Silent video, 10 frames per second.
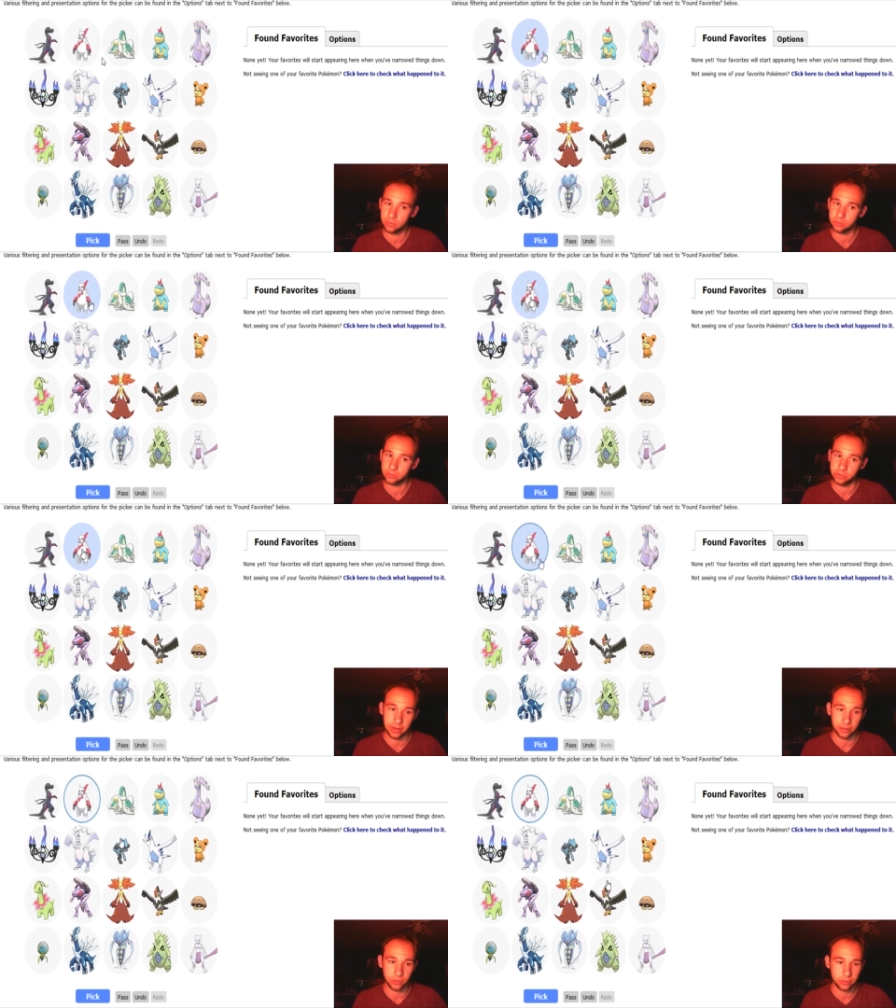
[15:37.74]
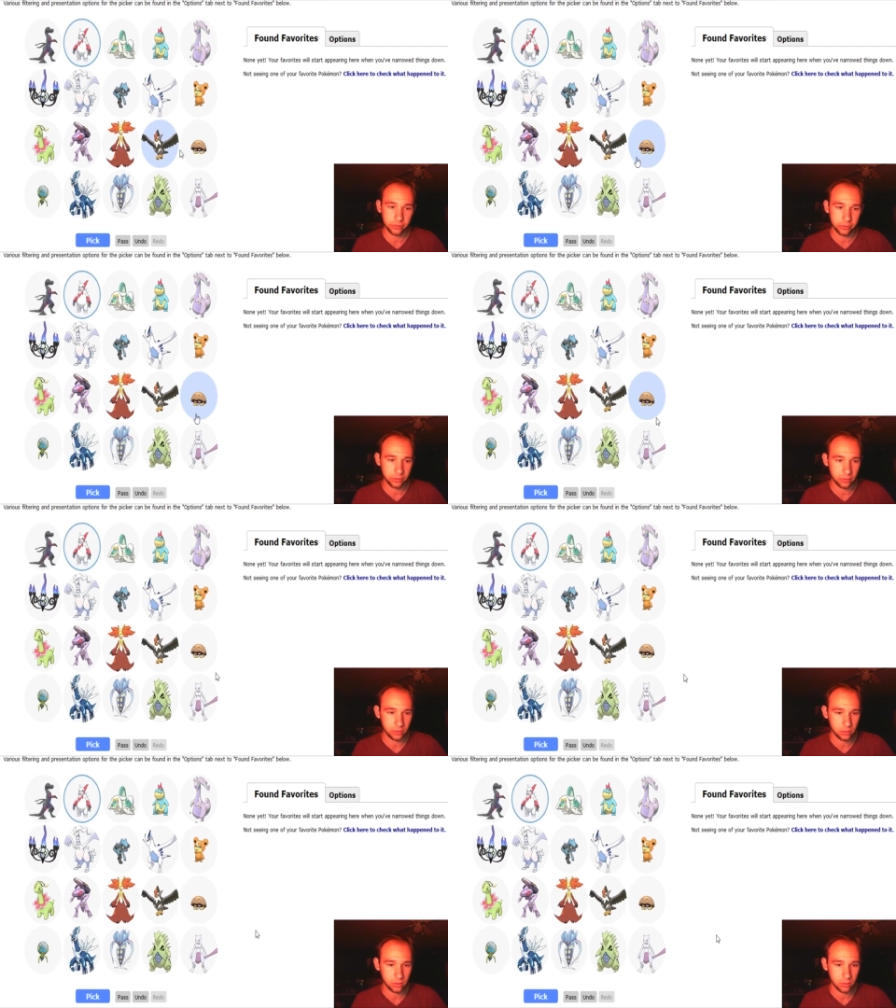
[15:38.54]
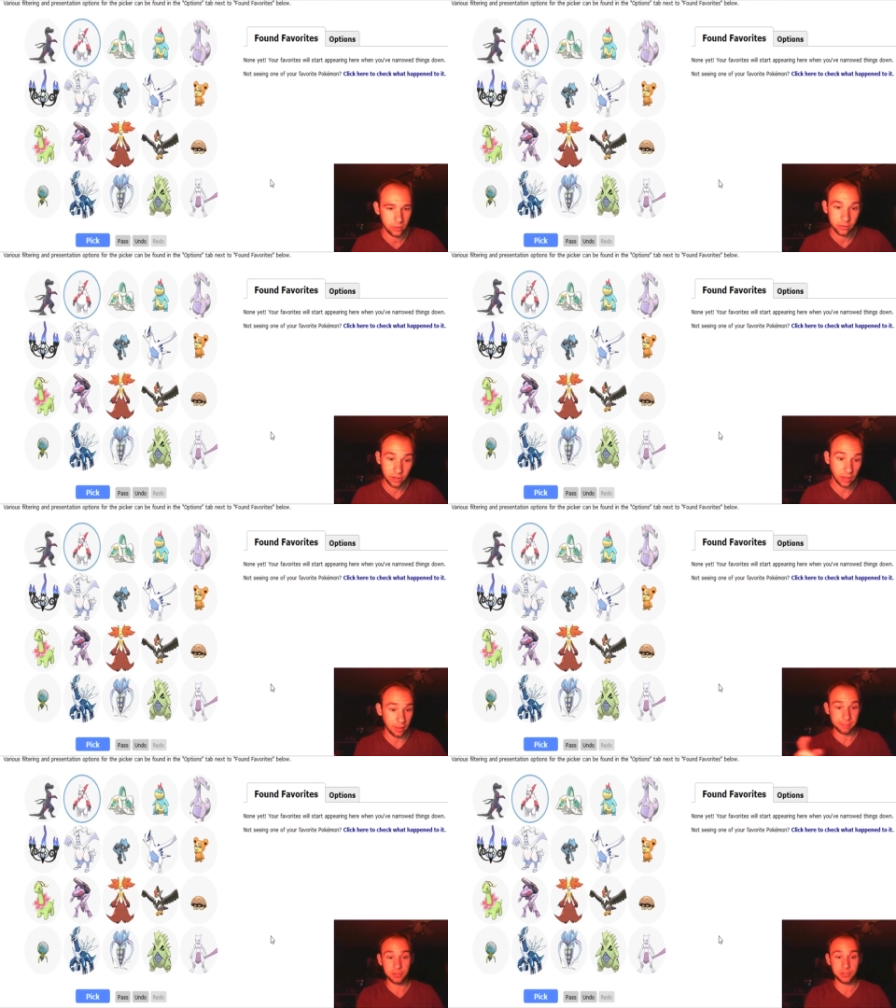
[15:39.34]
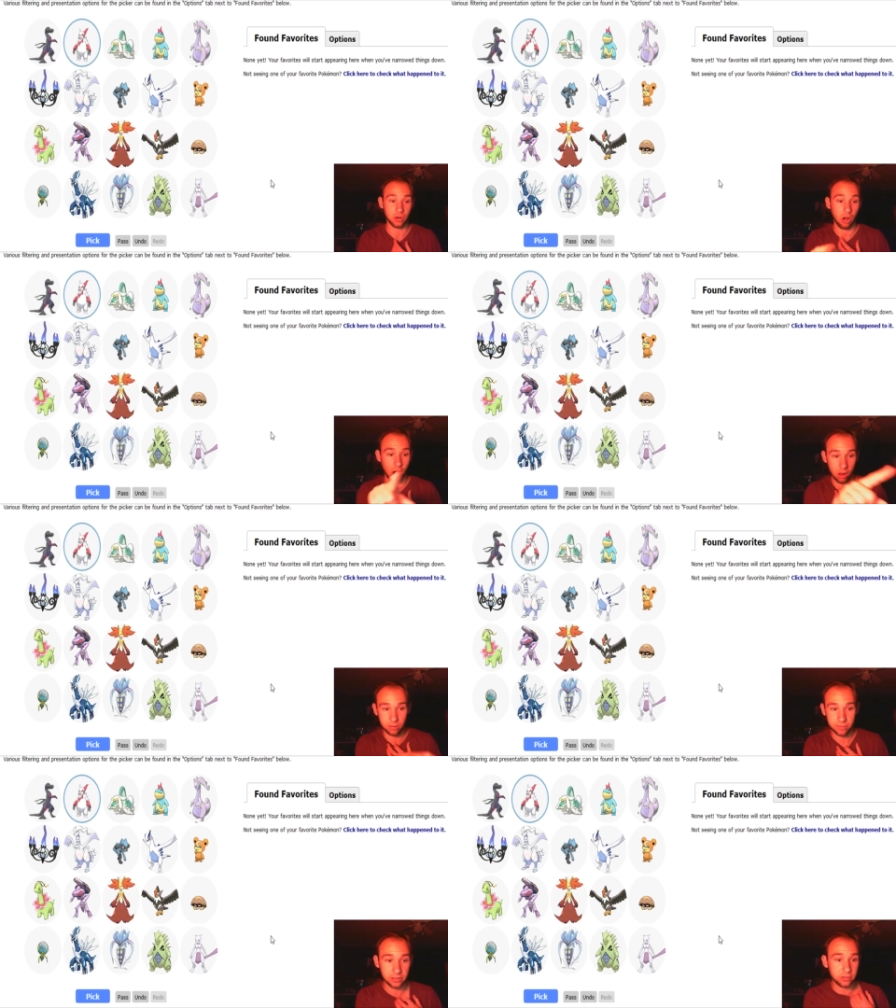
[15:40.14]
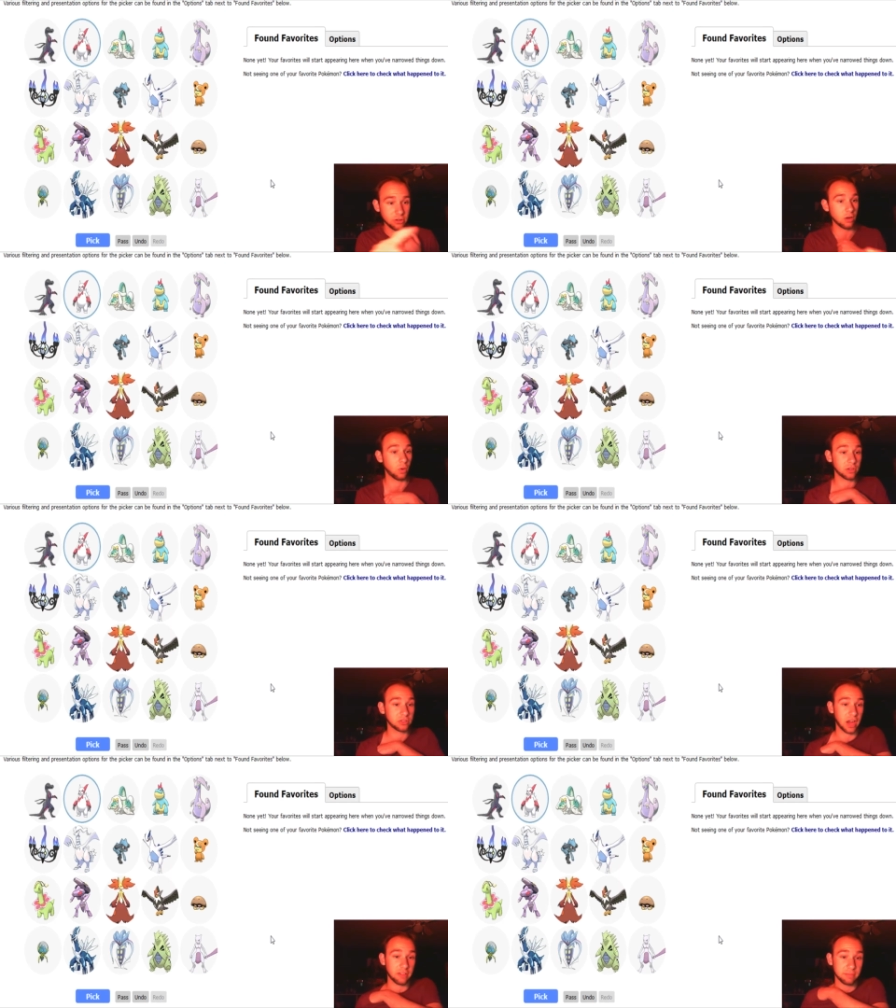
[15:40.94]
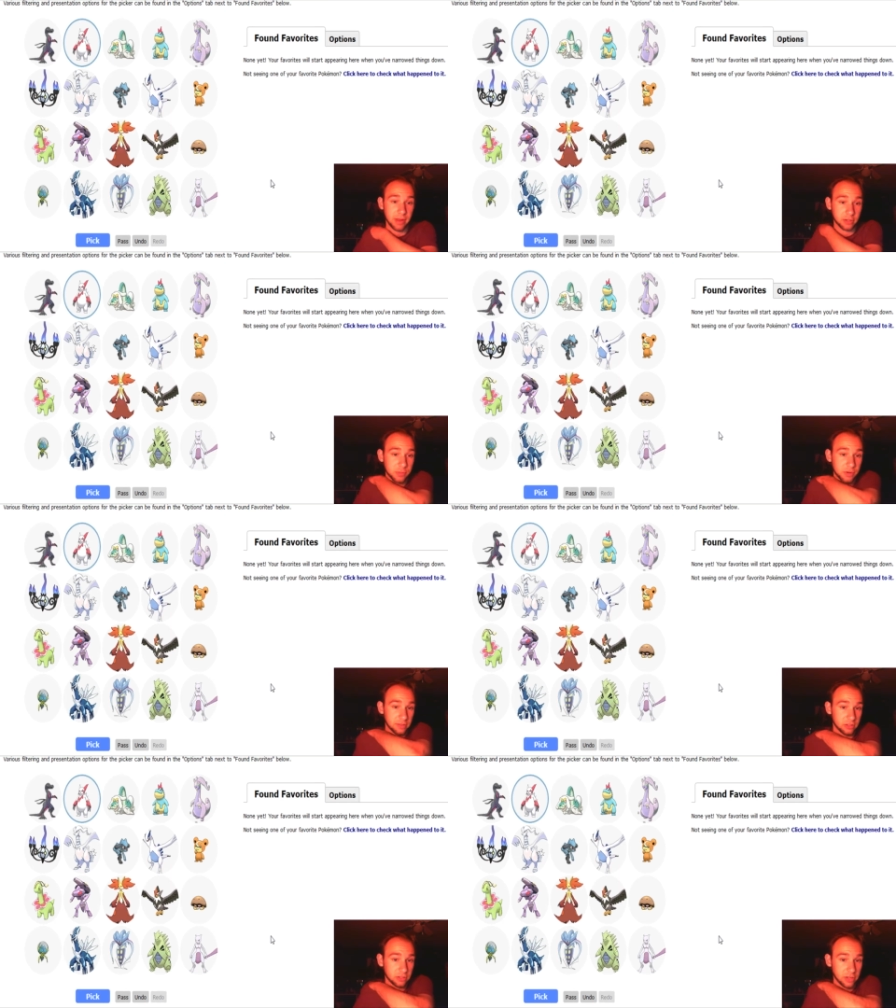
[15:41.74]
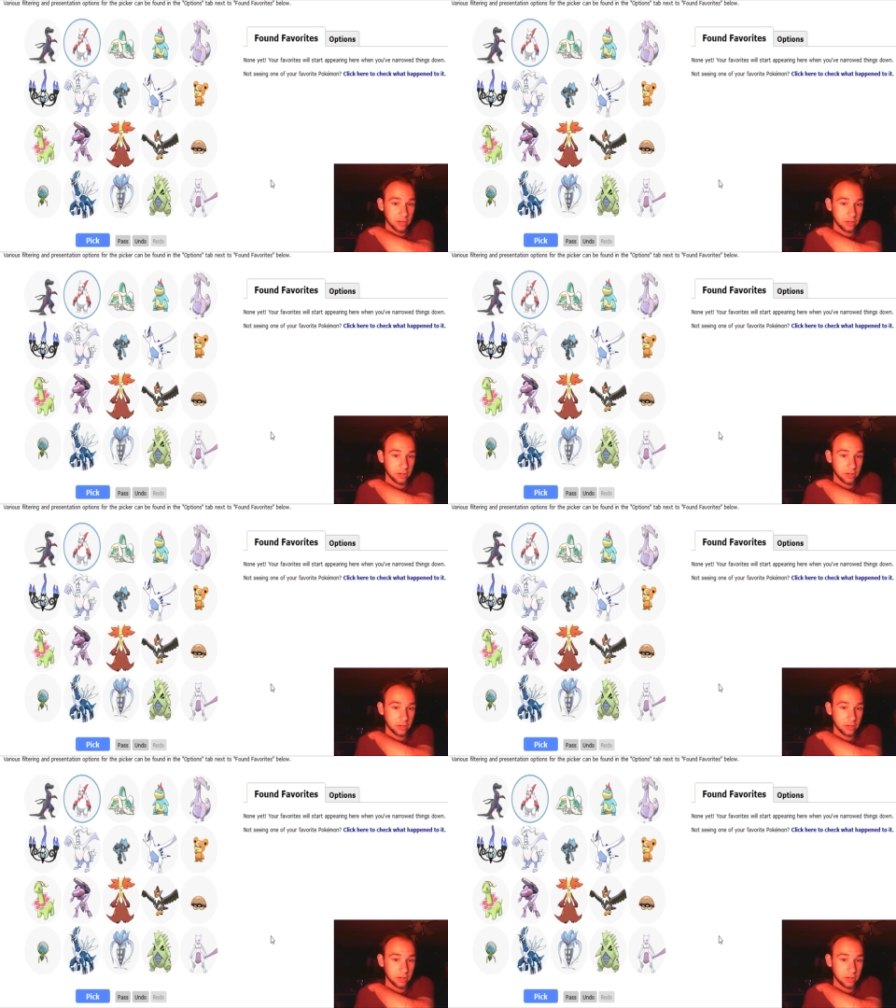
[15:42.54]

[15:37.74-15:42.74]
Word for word: Zangoose. So yeah, I'm pretty sure all of these here are ones that I've picked previously.